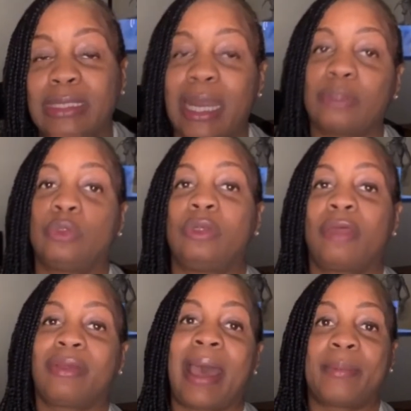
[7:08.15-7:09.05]
And I'll do
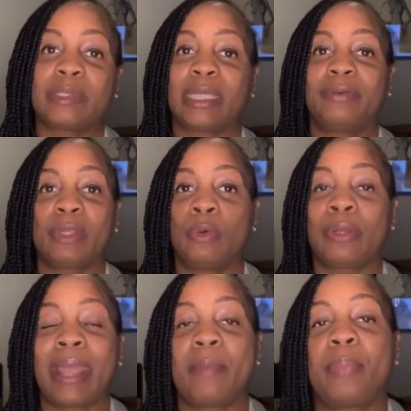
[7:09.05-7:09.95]
another commentary on that.